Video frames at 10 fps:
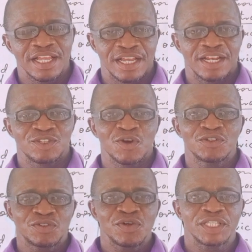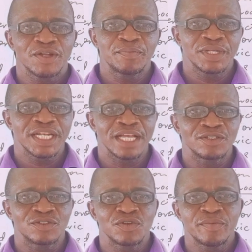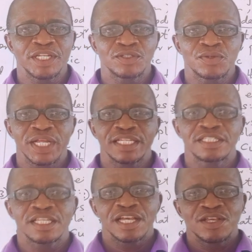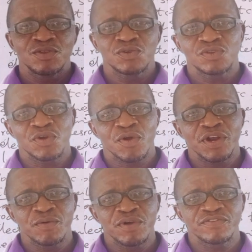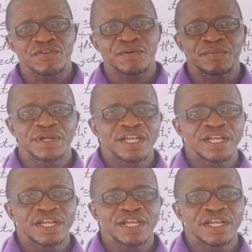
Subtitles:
and it's also a topic that so many students used to run away from.